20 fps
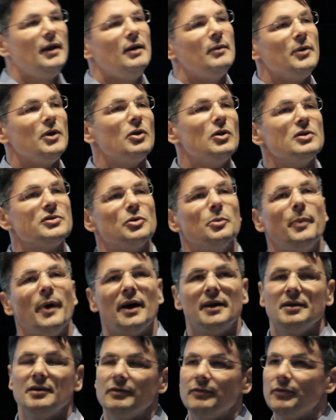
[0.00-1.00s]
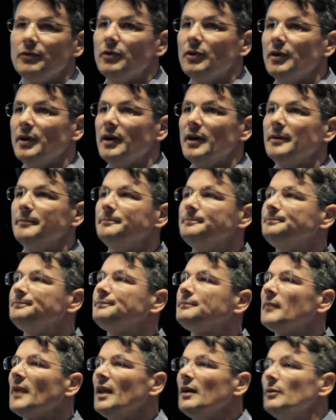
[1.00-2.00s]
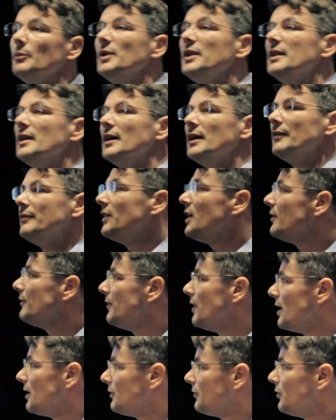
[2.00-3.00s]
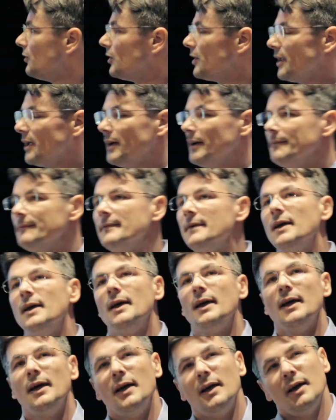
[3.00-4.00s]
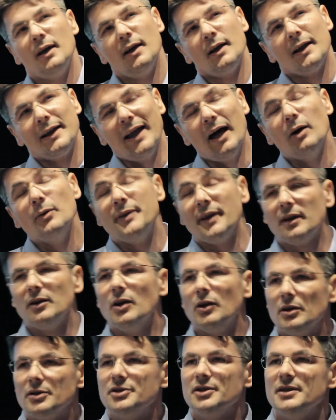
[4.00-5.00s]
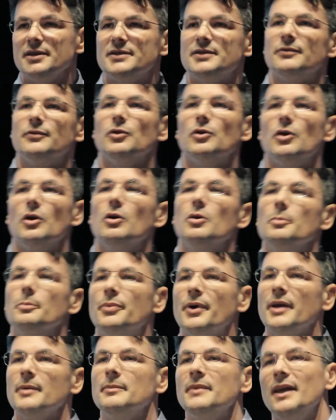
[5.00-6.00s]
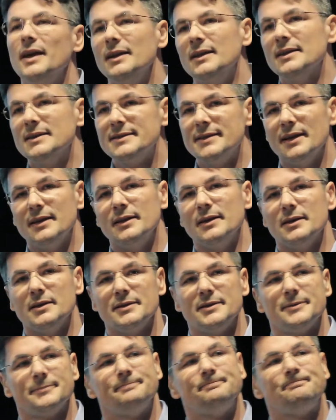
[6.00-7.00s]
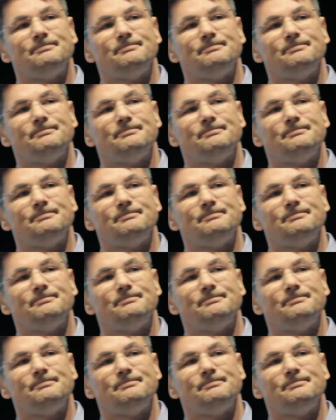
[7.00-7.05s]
we are also partnered with the VMware for the cloud technologies for on-prem data centers.